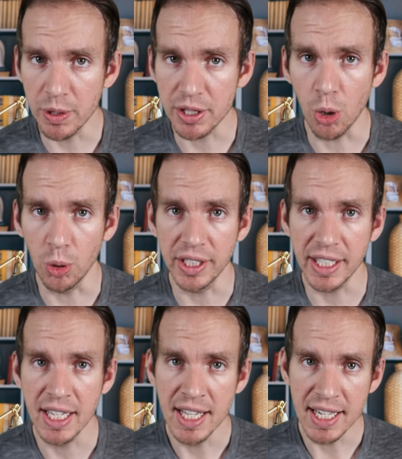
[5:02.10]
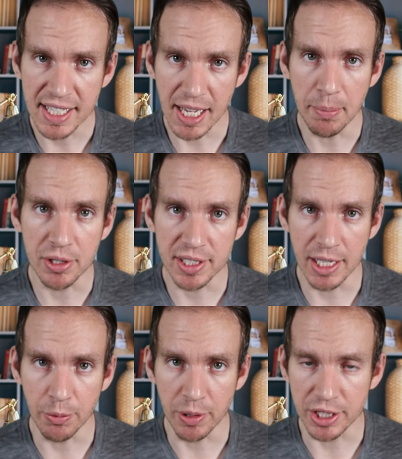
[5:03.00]
withholding
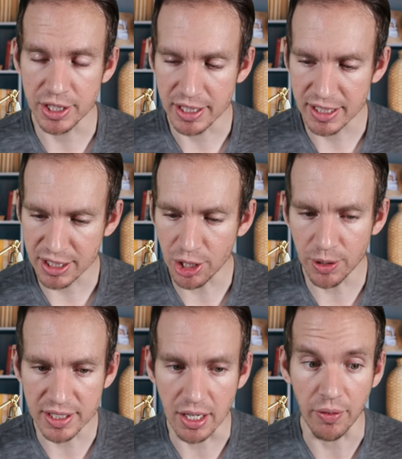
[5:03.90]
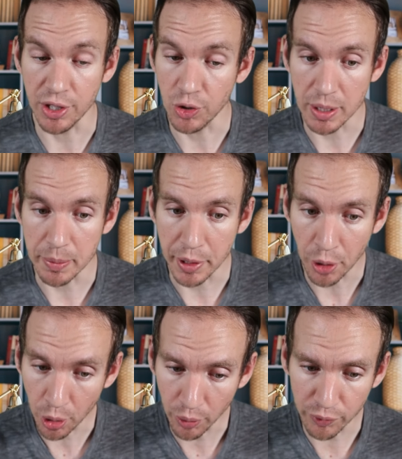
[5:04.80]
10%, which still is definitely going to be
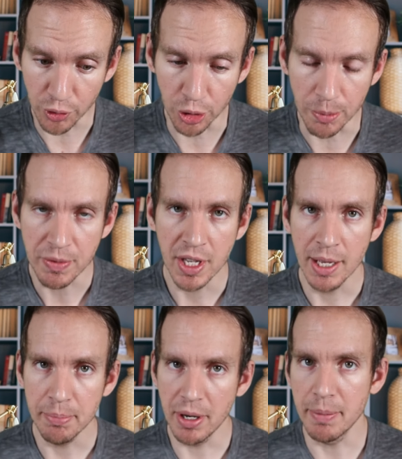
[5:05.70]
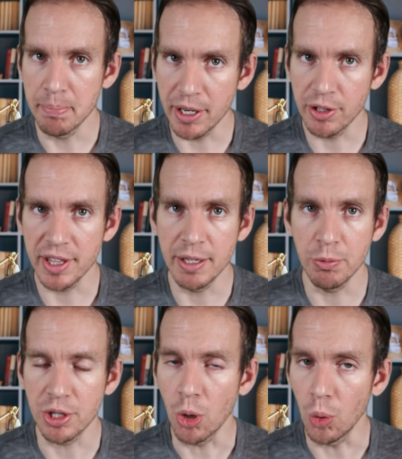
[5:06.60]
hurtful, but better than
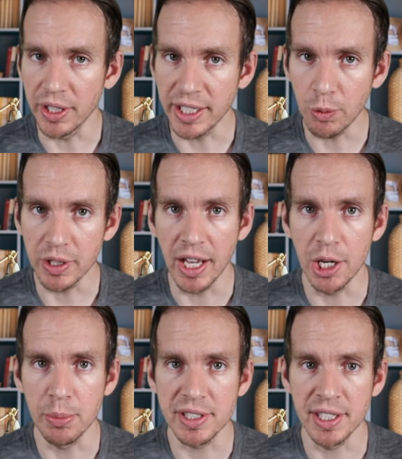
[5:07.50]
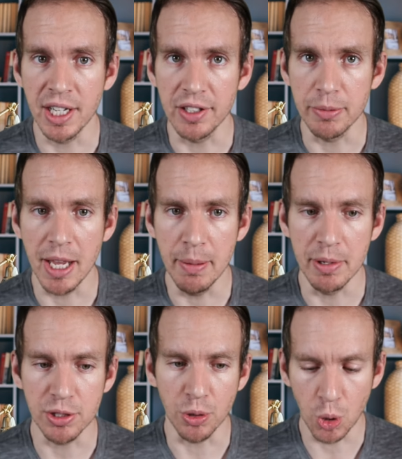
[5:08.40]
withholding 100% of the payment. So